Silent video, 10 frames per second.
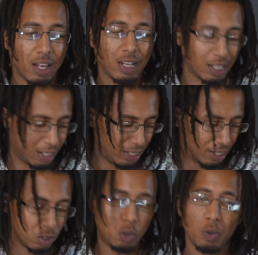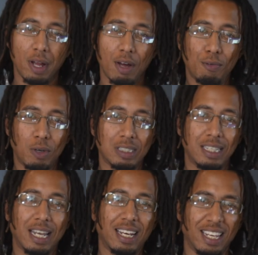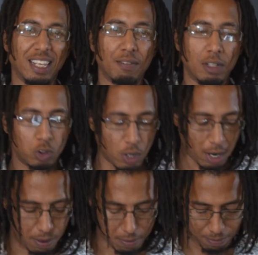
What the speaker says: Gonna let it cool down for a second and give it a try.